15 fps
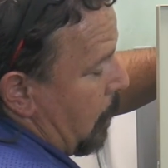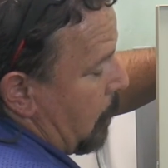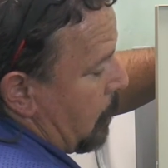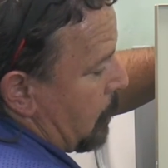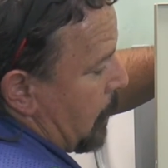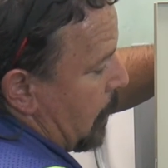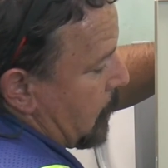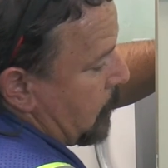
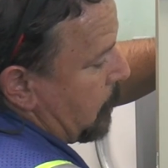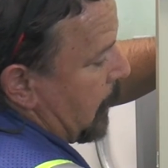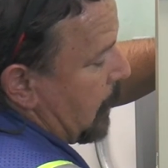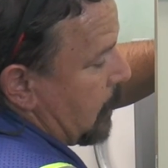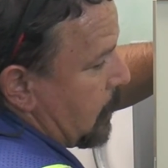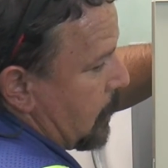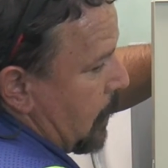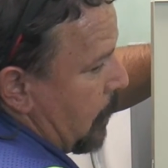that
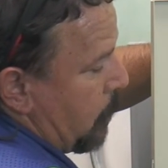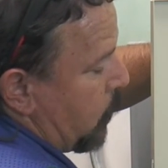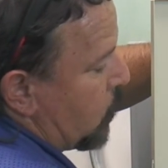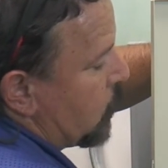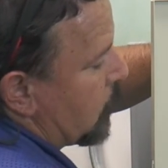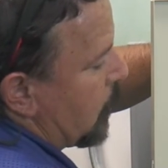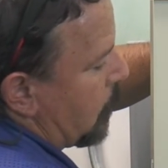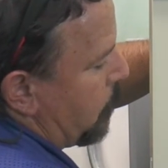means the
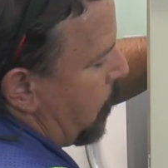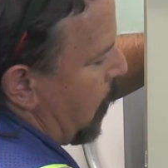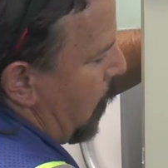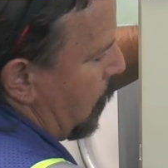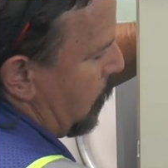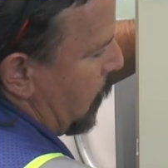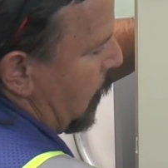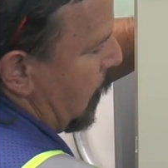booster pump.